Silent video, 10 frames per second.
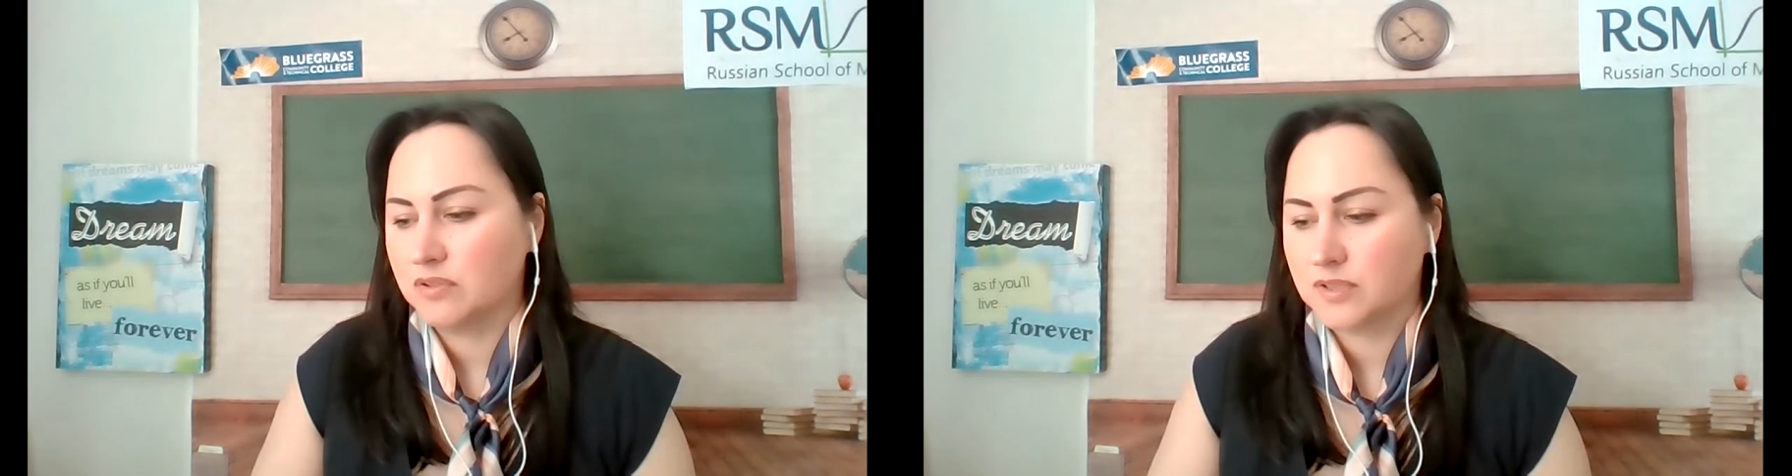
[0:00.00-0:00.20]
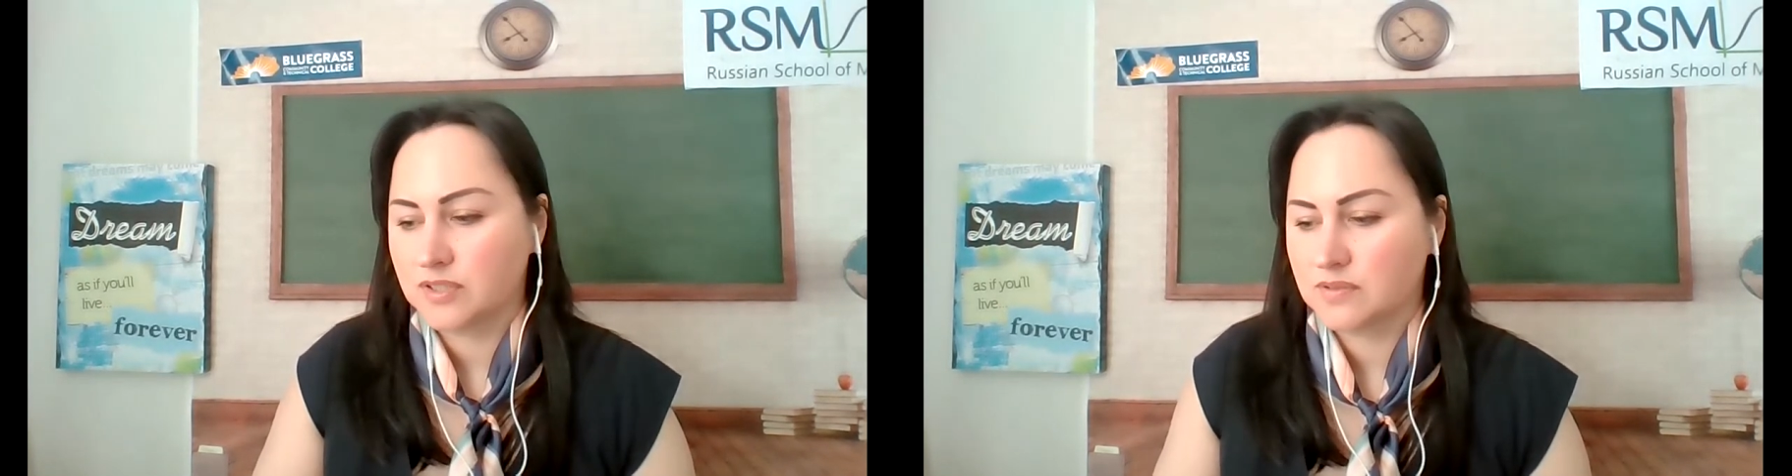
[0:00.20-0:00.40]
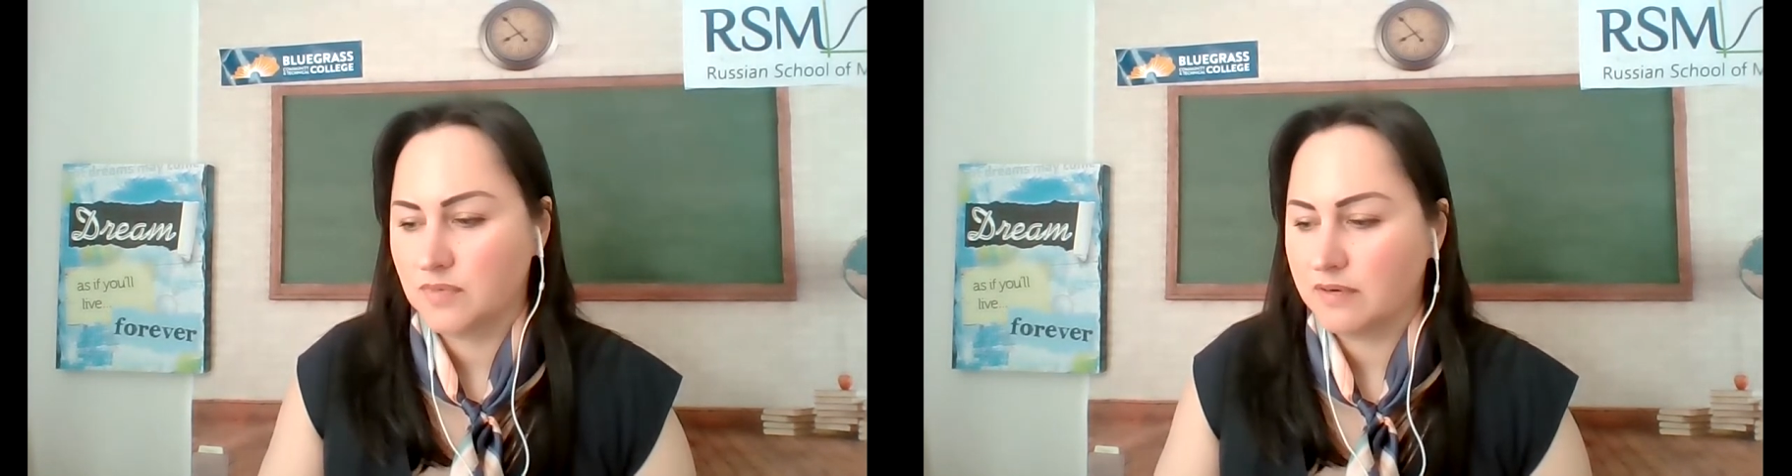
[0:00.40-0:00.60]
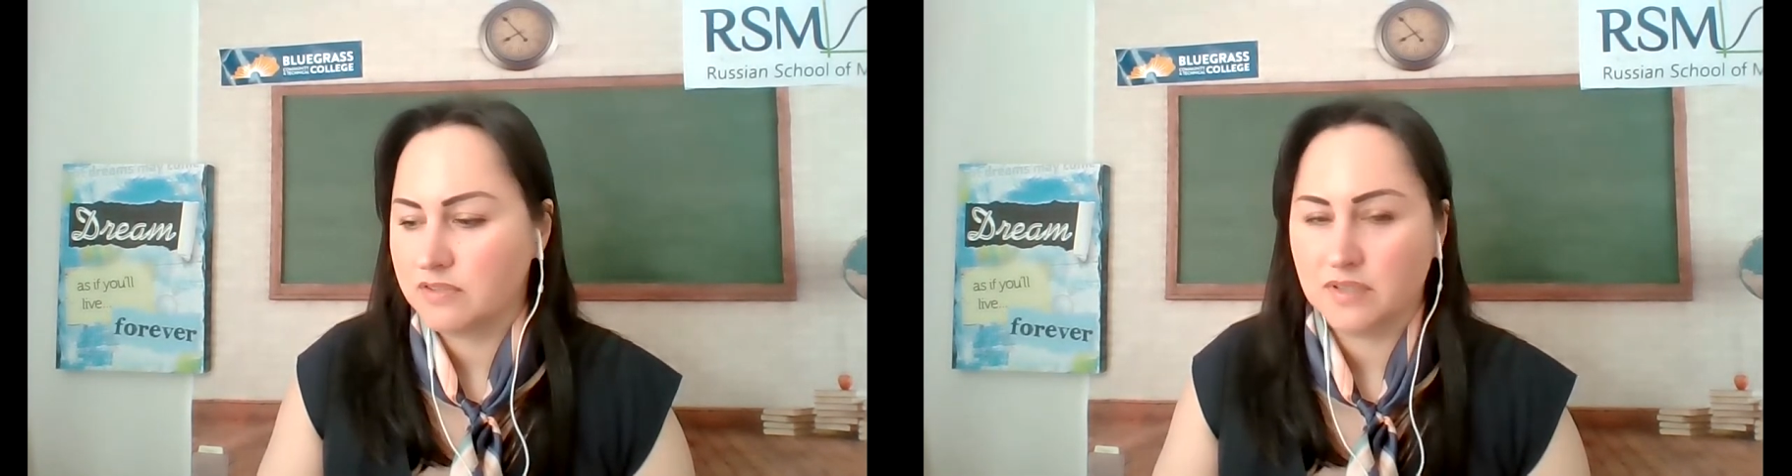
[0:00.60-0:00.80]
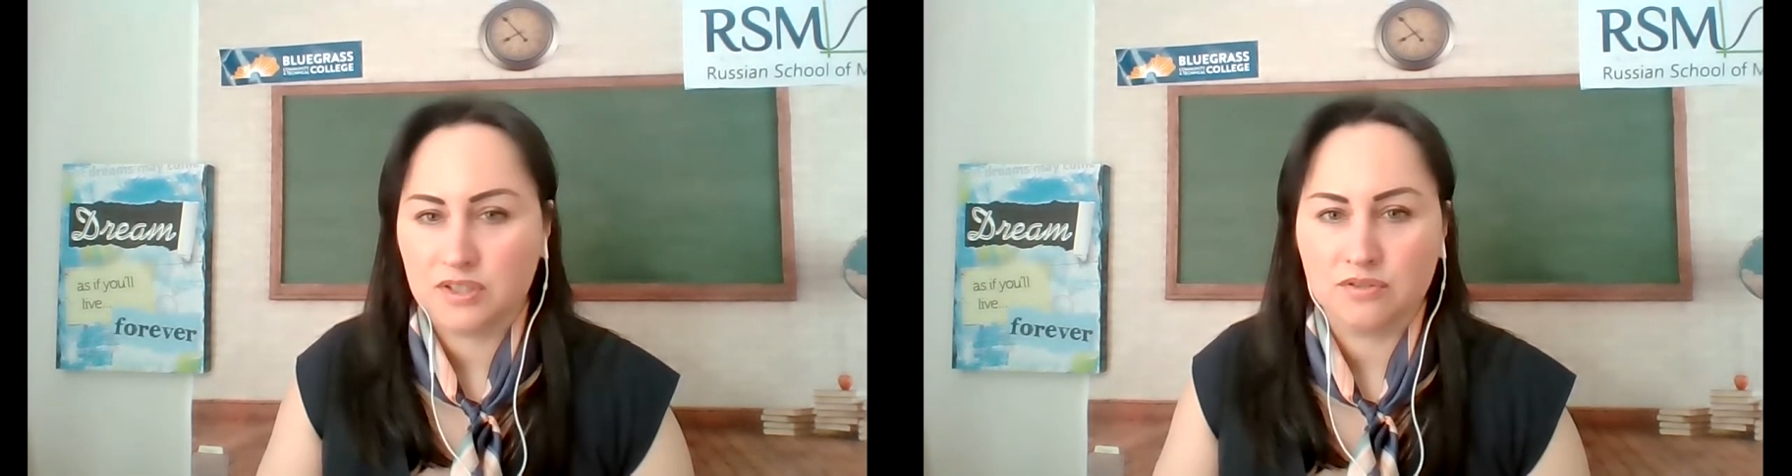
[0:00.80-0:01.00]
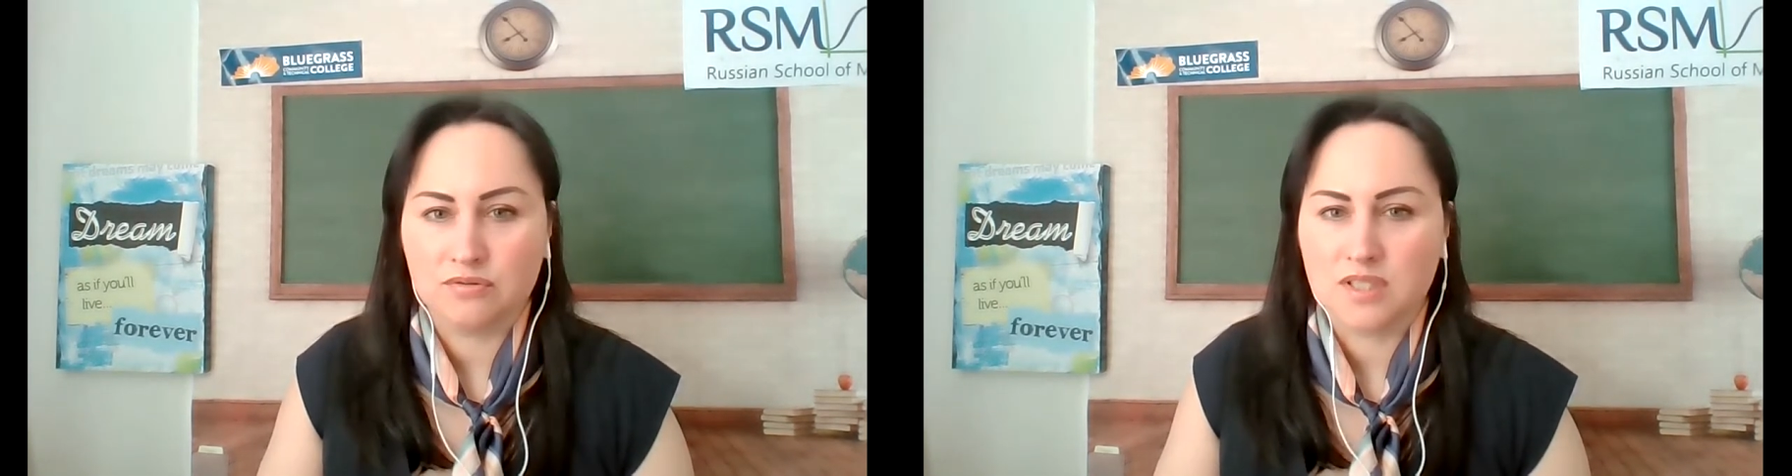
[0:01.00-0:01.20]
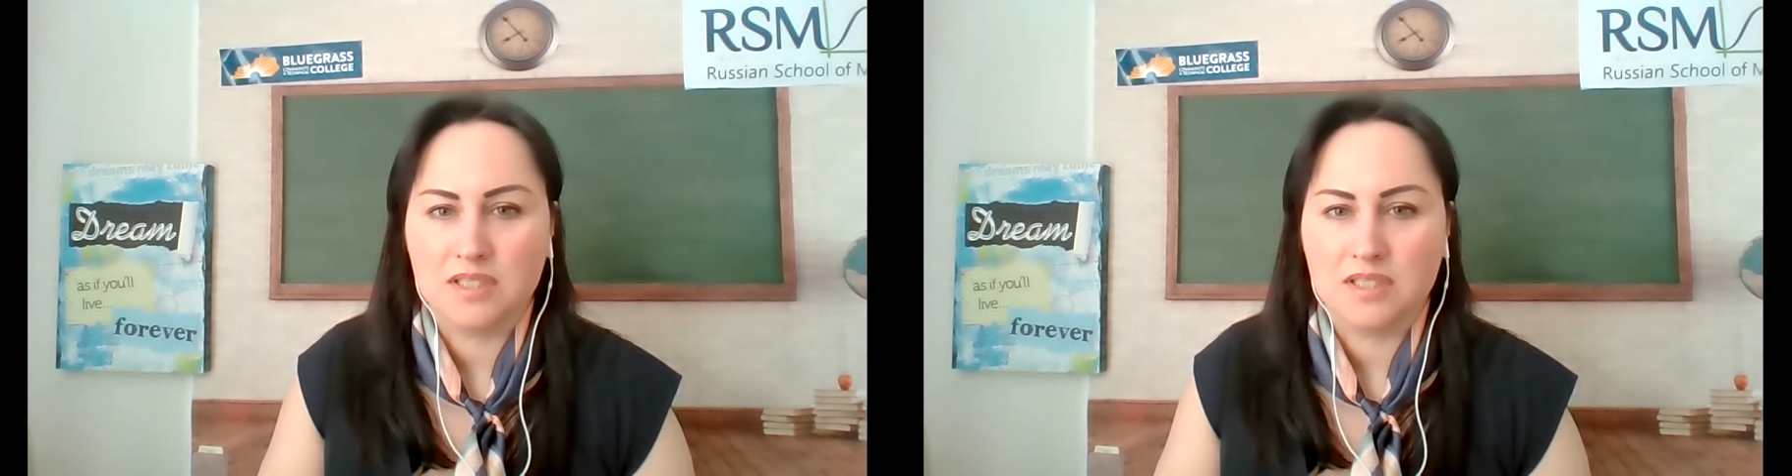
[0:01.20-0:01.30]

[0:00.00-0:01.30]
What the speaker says: because everyone who's